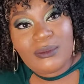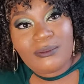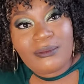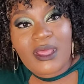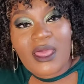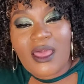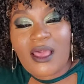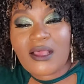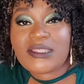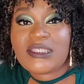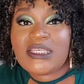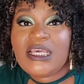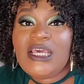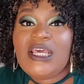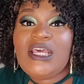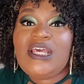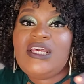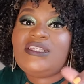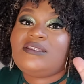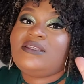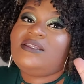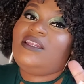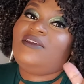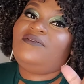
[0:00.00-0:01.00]
box
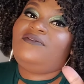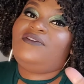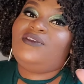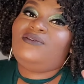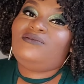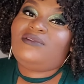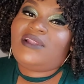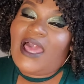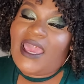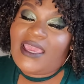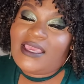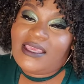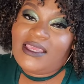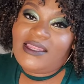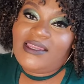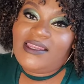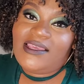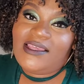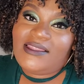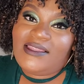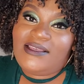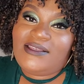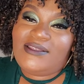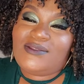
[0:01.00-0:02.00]
so that if you like any of
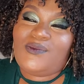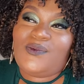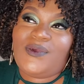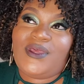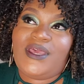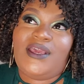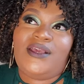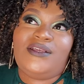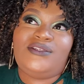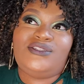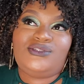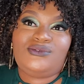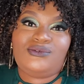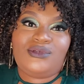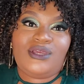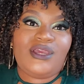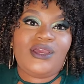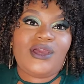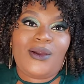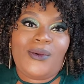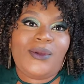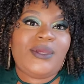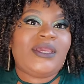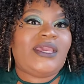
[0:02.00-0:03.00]
these wigs, you can
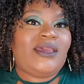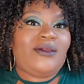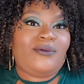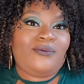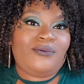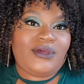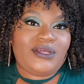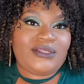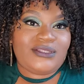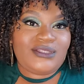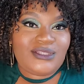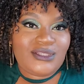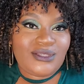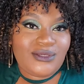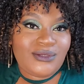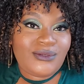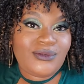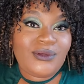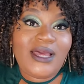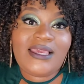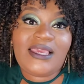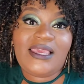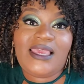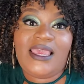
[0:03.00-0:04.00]
go and get one too.
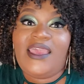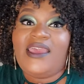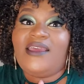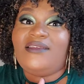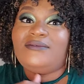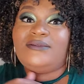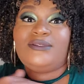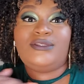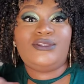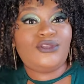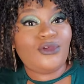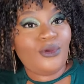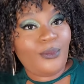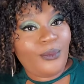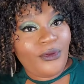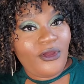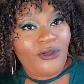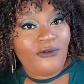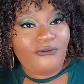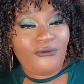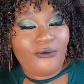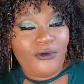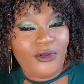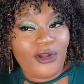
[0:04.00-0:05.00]
Again, super
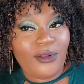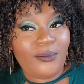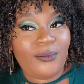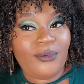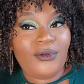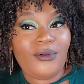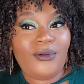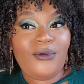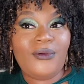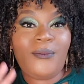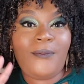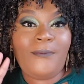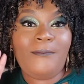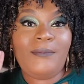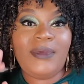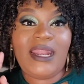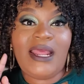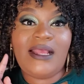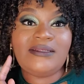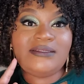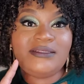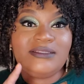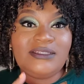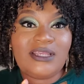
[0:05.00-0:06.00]
affordable, but I
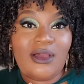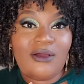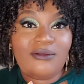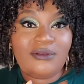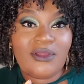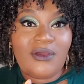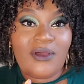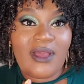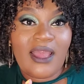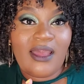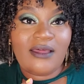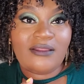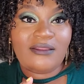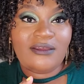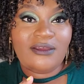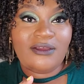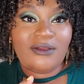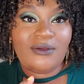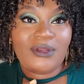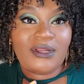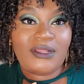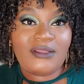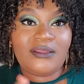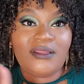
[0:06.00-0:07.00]
don't know how they're
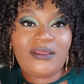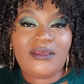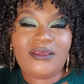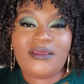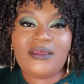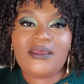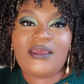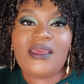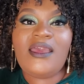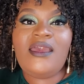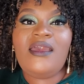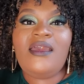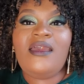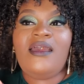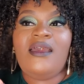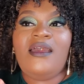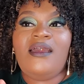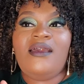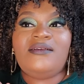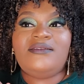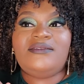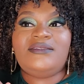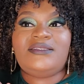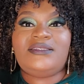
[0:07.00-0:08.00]
going to look.
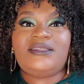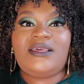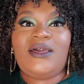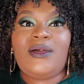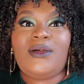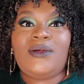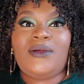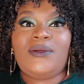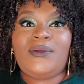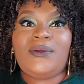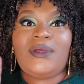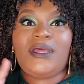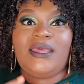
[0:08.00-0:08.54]
So